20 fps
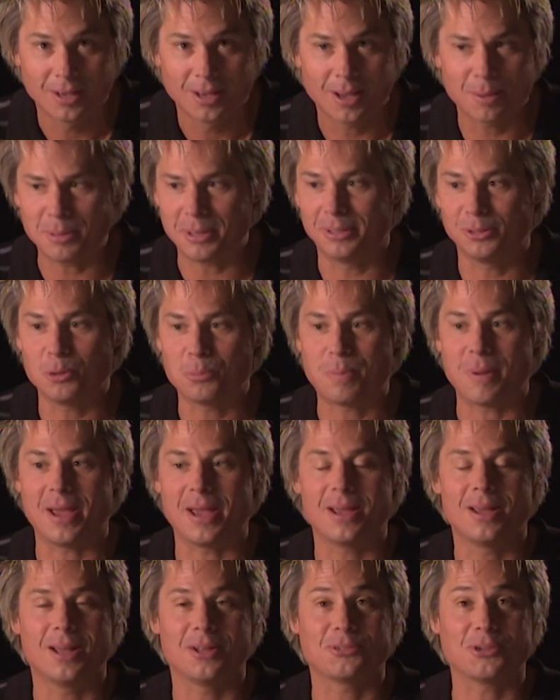I mean, Lupe,
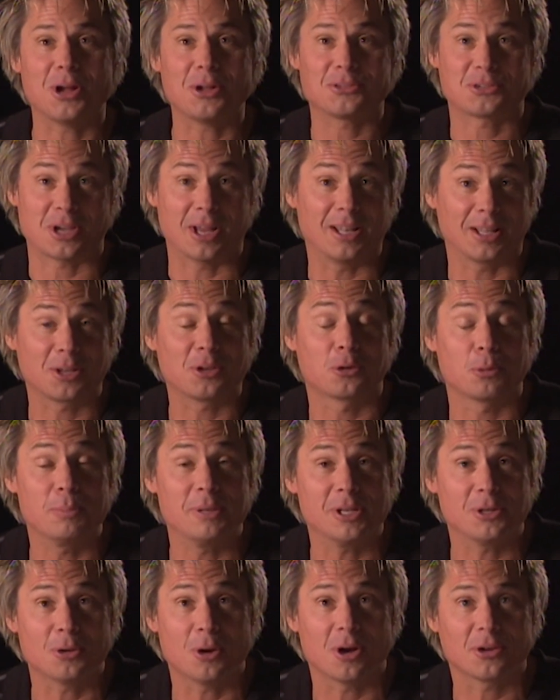it sounds kind of like it could
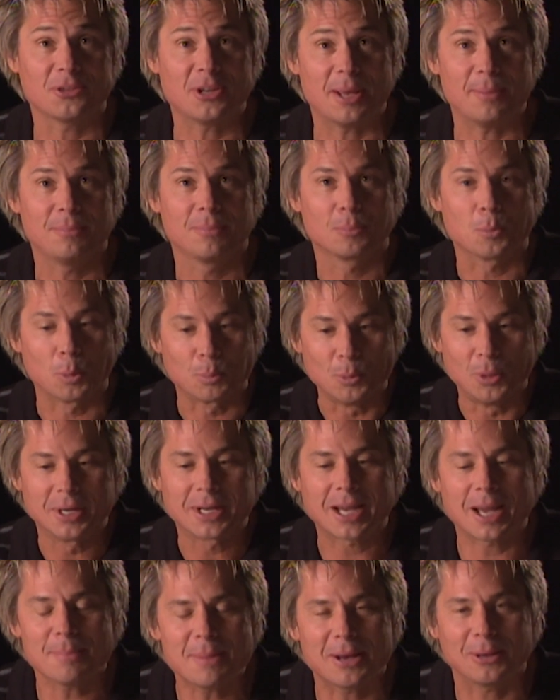be a dog's name.
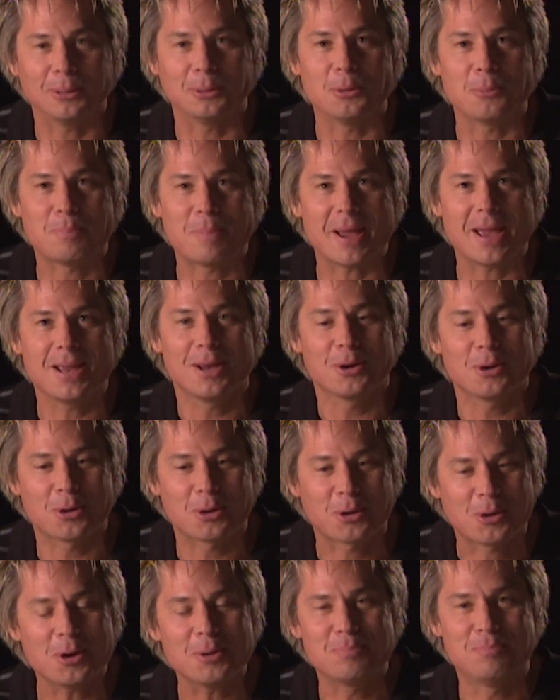Come here, Lupe.
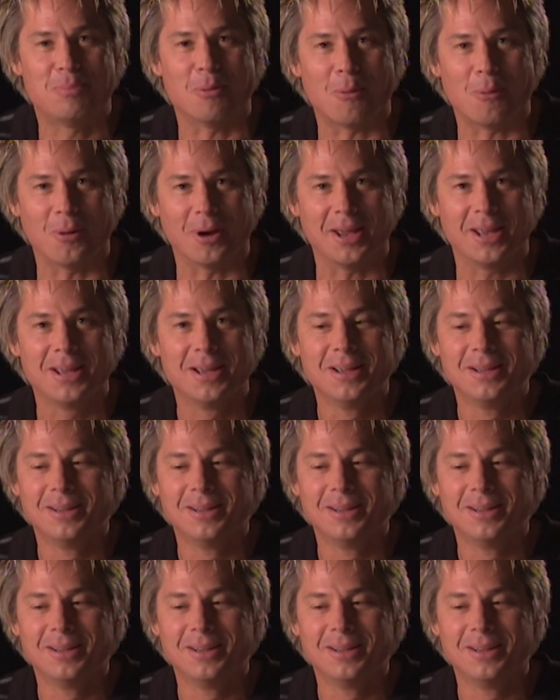Good boy.